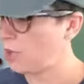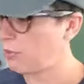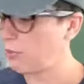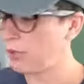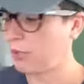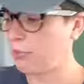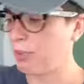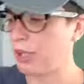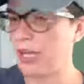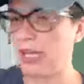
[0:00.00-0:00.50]

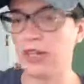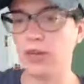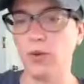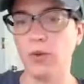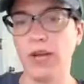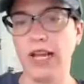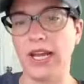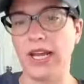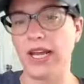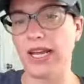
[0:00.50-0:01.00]
But
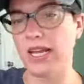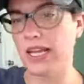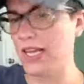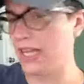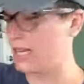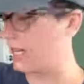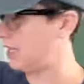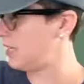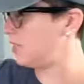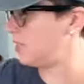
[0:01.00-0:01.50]
Panaway
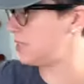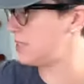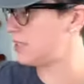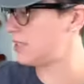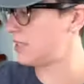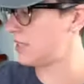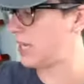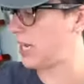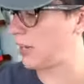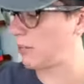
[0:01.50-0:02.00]

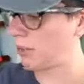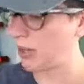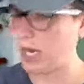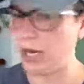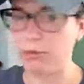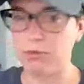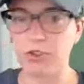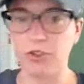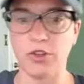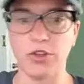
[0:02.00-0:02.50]
is a
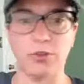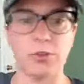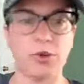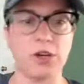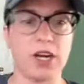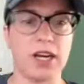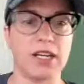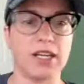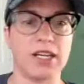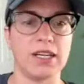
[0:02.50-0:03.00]
popular
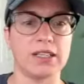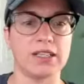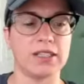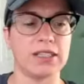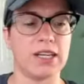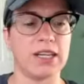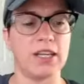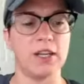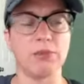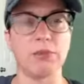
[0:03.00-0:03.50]

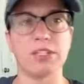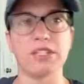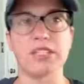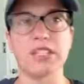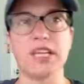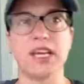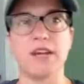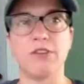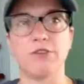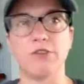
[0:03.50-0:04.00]
product and a
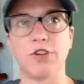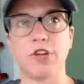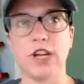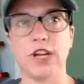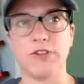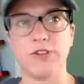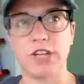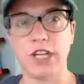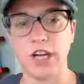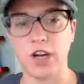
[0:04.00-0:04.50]
must-have for
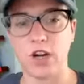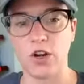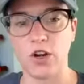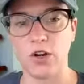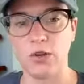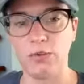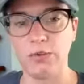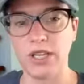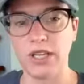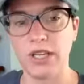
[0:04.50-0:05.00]
every
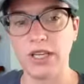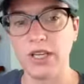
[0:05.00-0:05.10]
home,